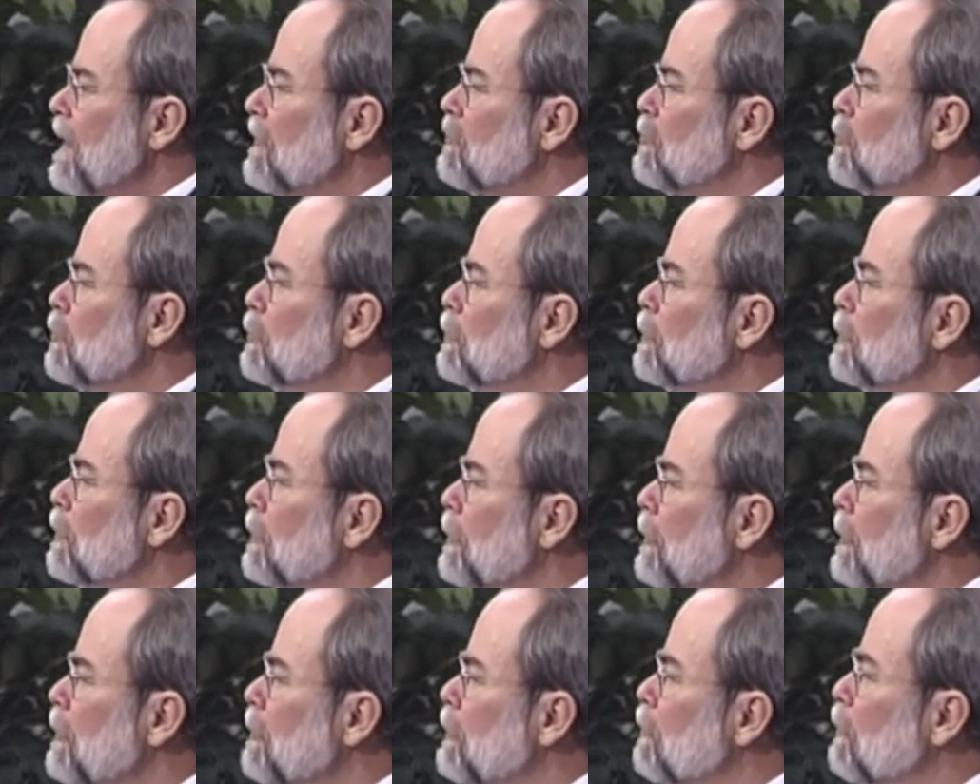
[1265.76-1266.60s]
to
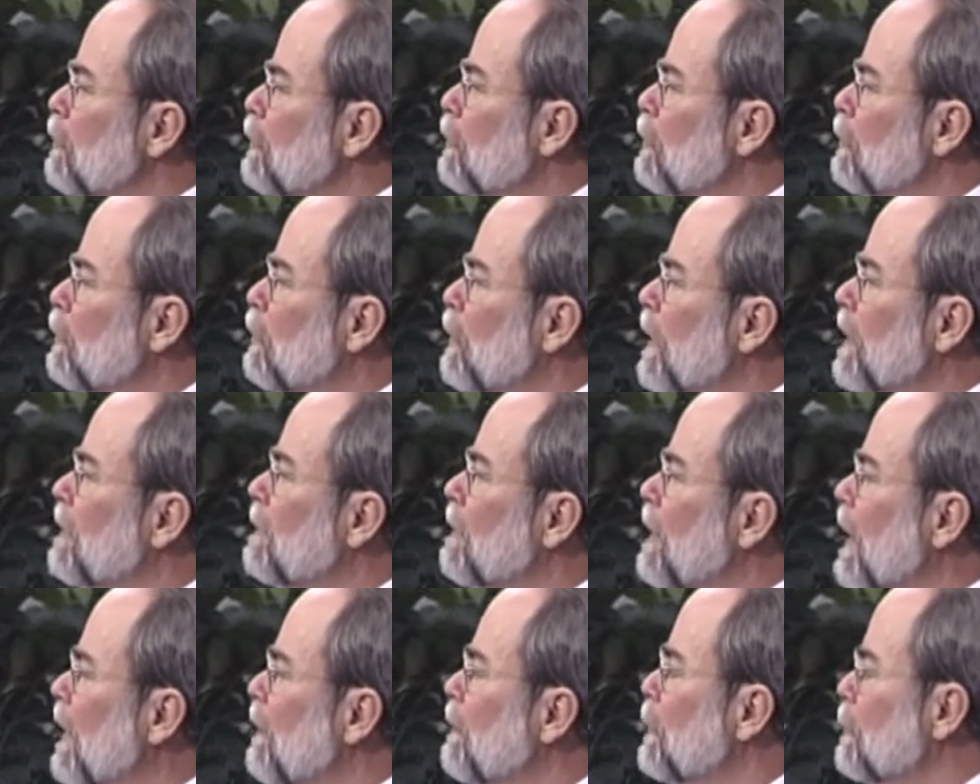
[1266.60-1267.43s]
learn
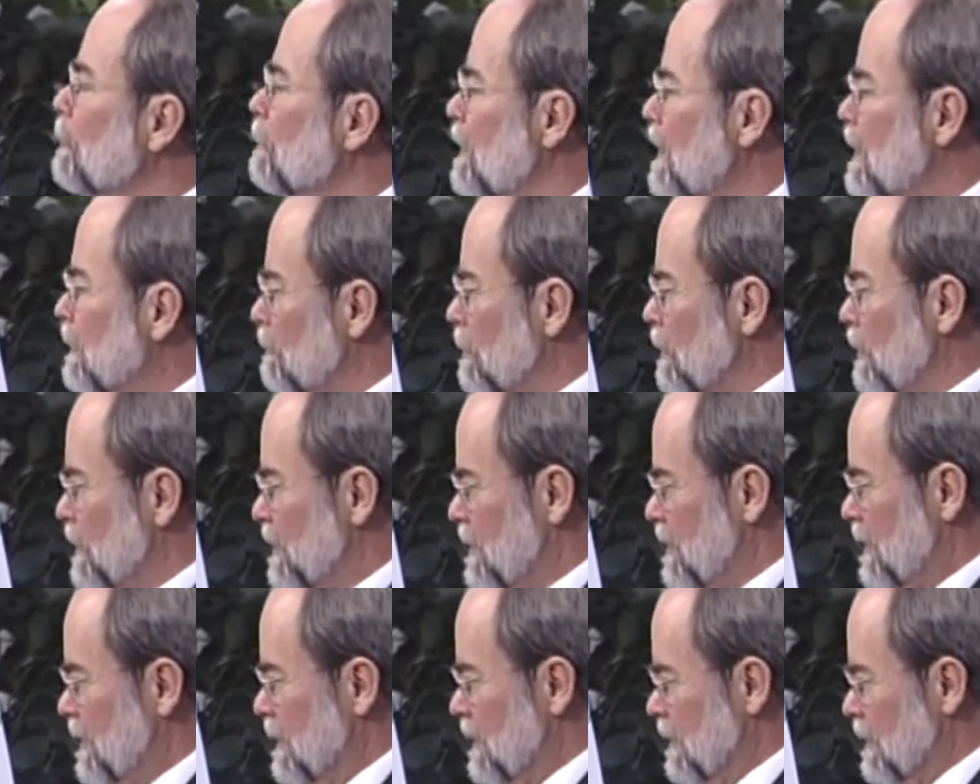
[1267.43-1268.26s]
what other people
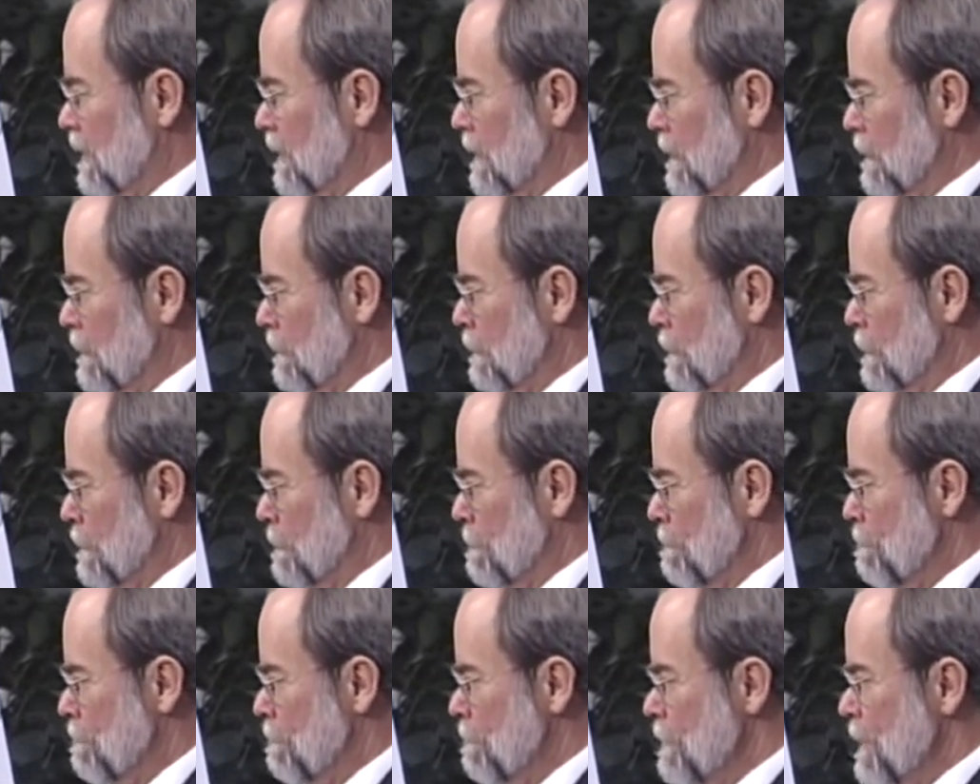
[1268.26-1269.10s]
think.
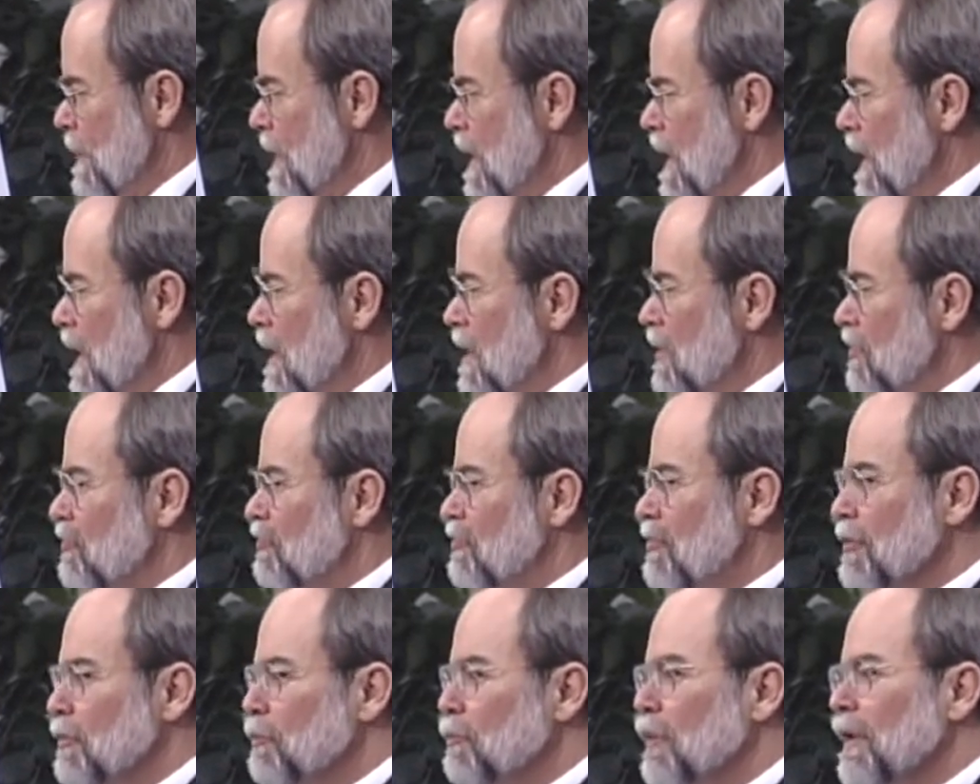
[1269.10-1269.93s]

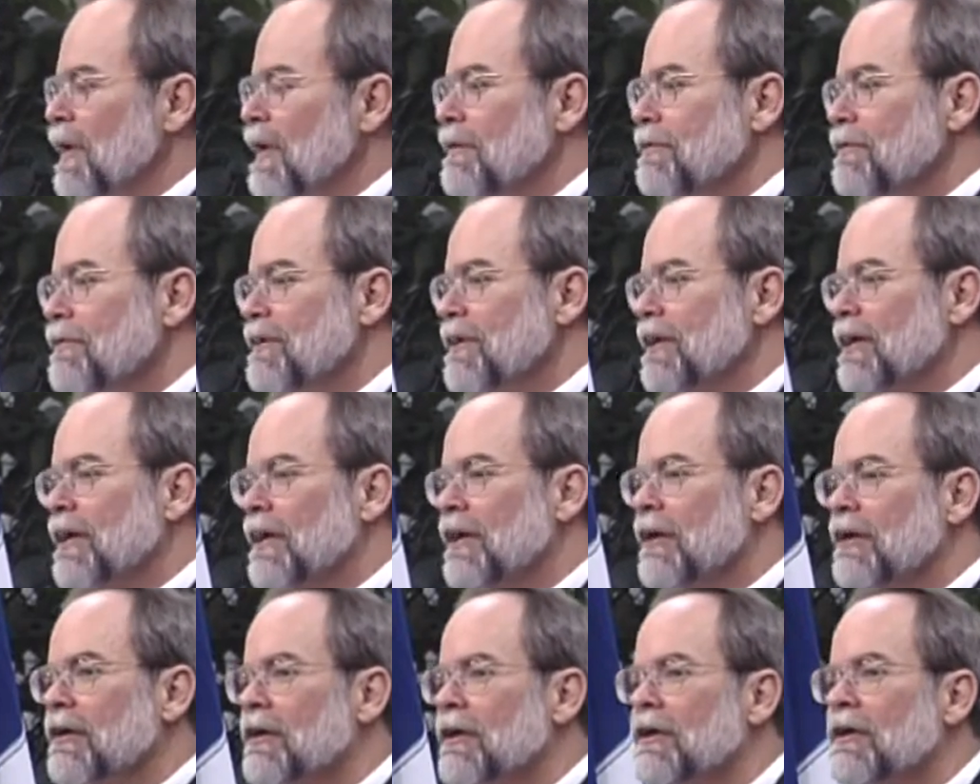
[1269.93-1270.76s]
She went
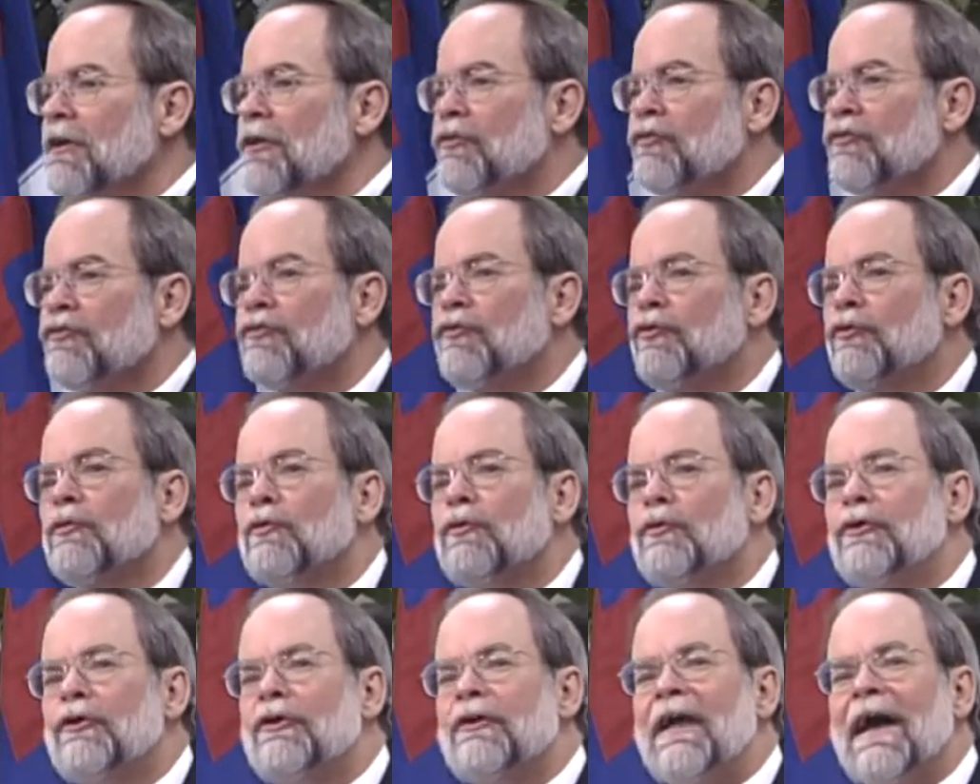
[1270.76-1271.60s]
there to
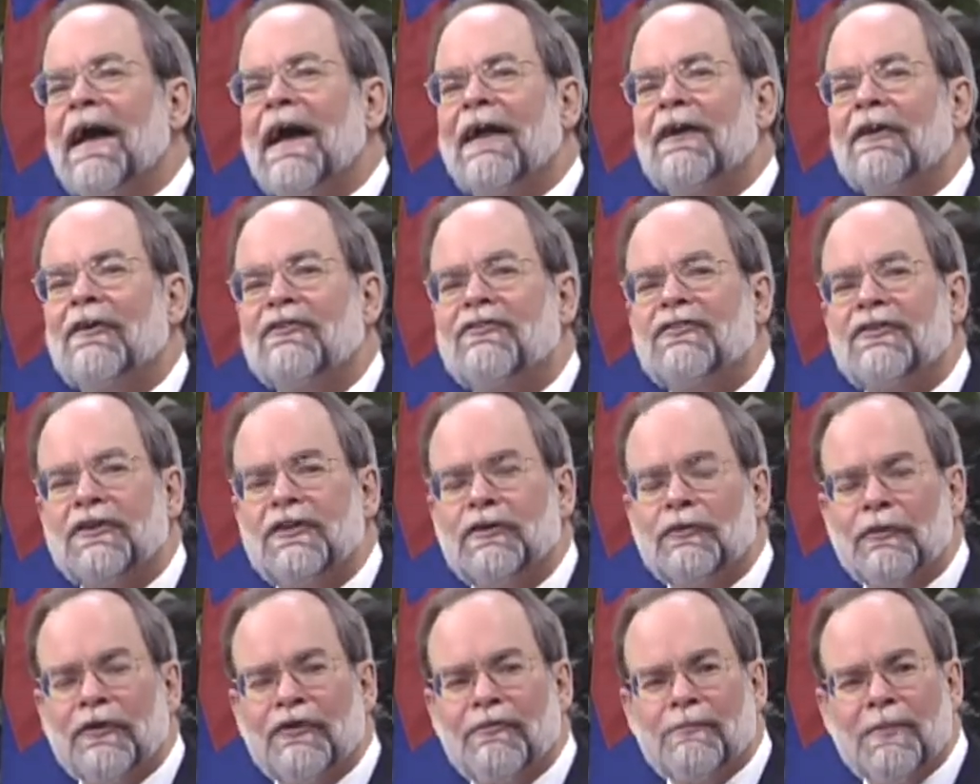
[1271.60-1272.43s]
learn how to
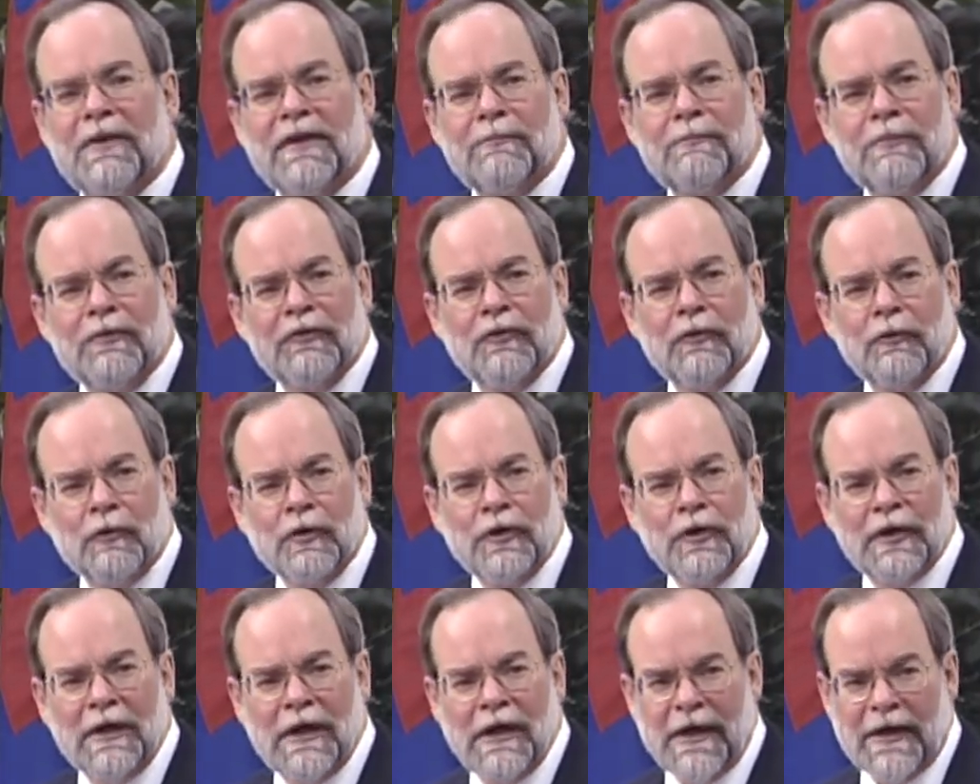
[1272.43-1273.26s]
deal with people that
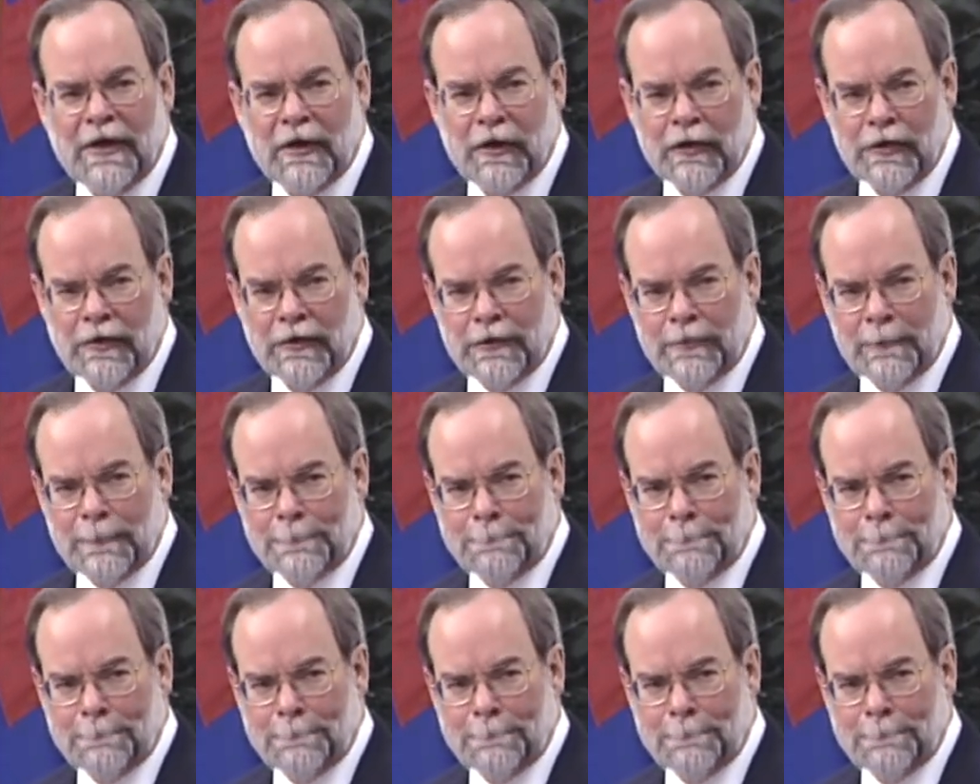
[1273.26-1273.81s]
weren't like her.